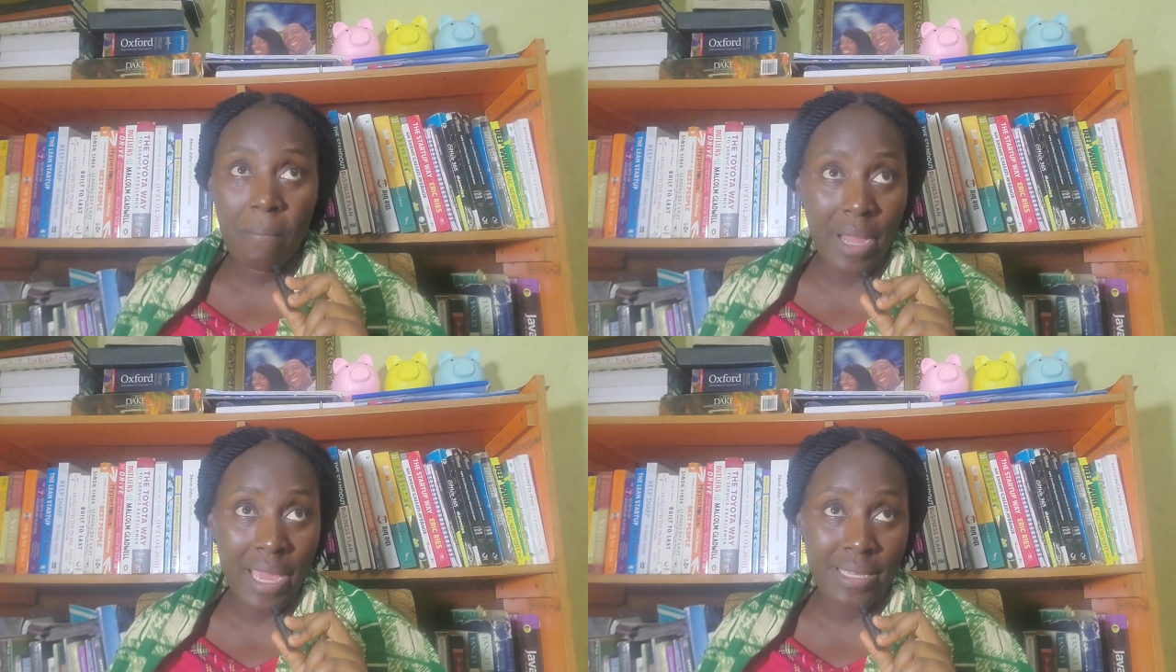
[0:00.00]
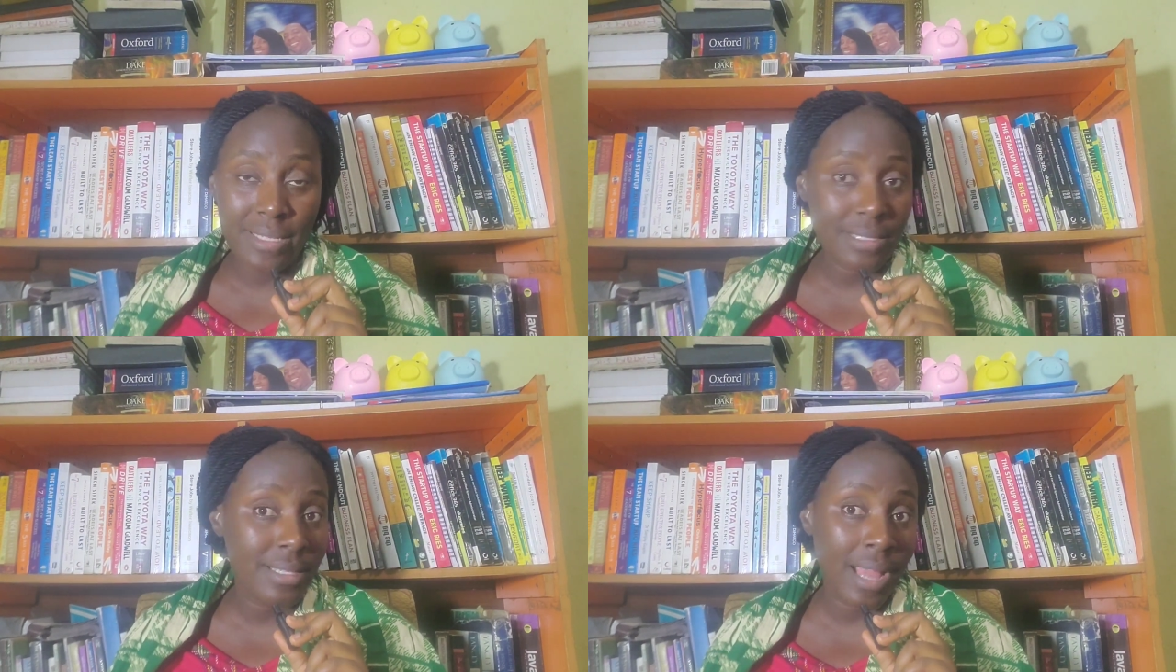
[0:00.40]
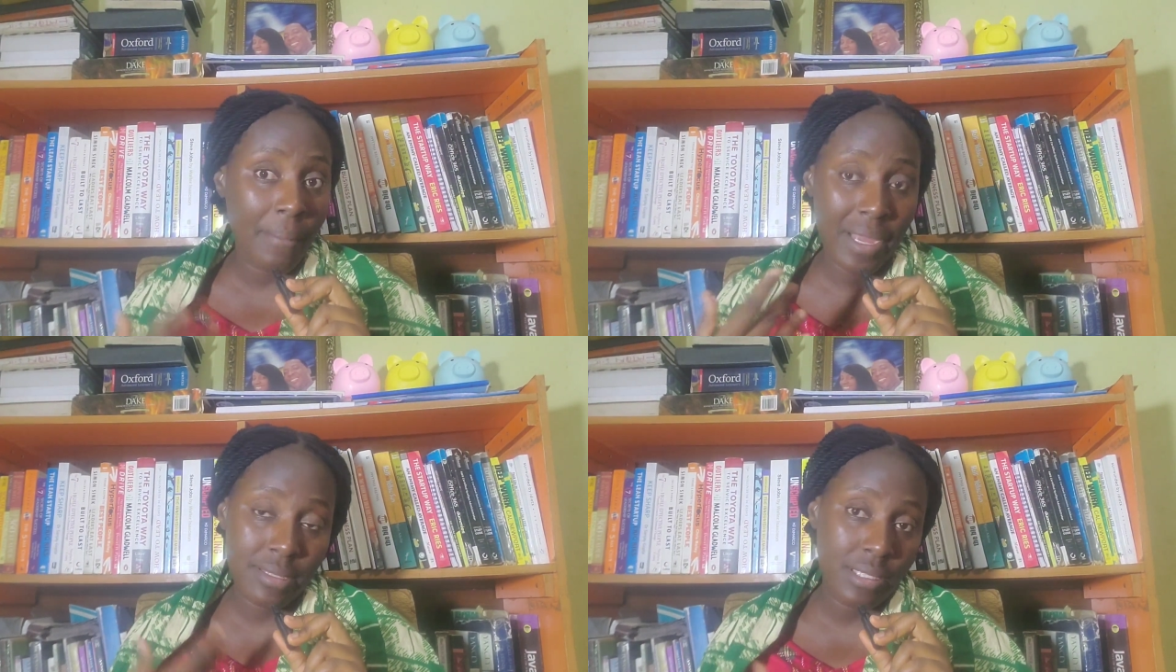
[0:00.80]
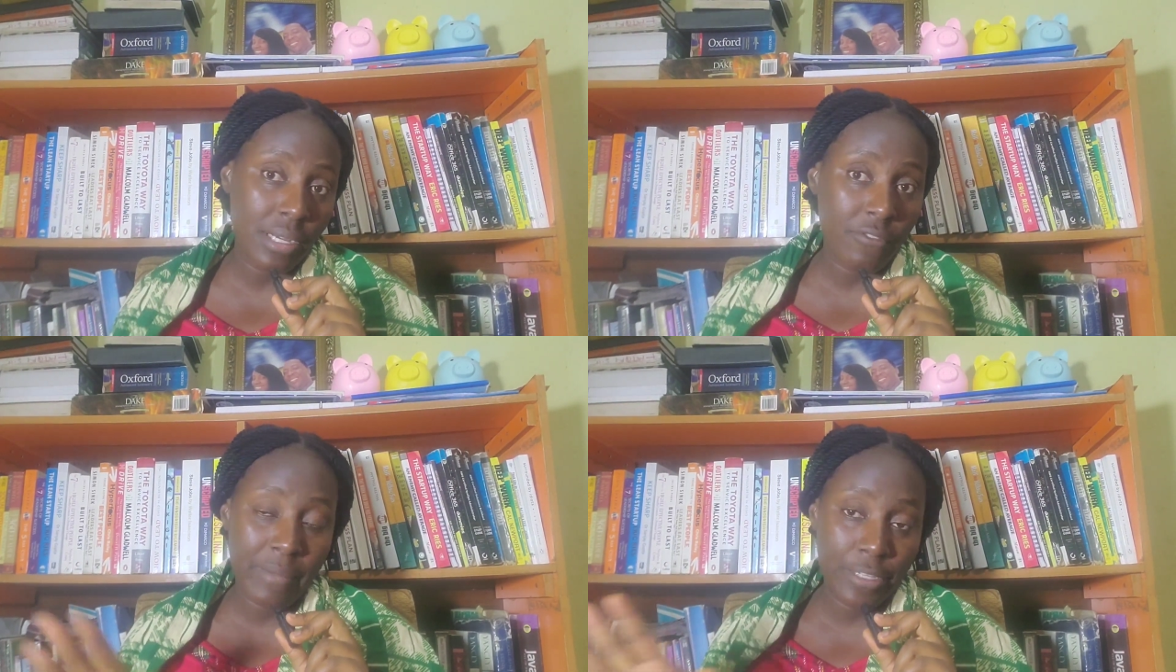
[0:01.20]
my sister,
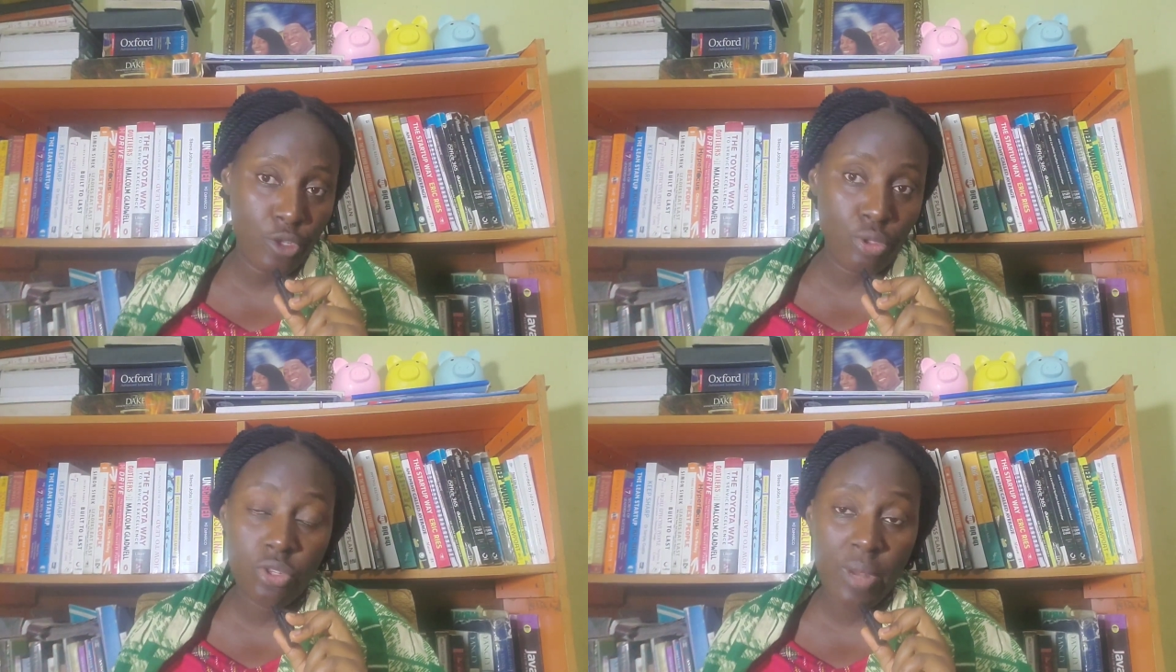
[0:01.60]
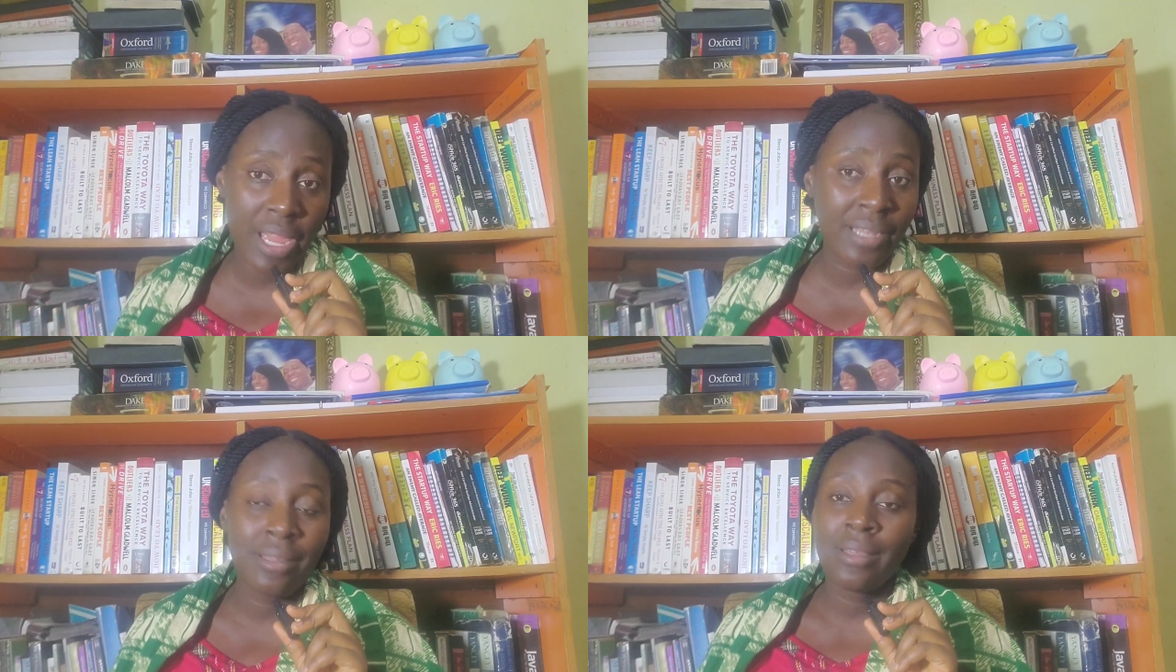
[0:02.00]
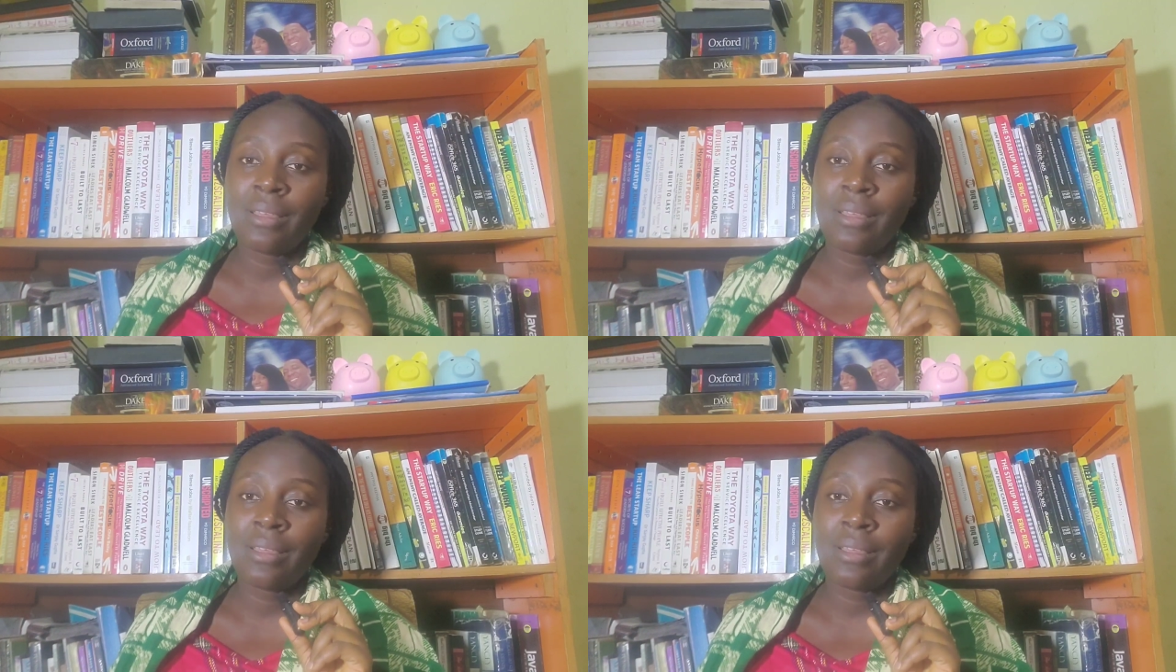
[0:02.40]
myself, my children.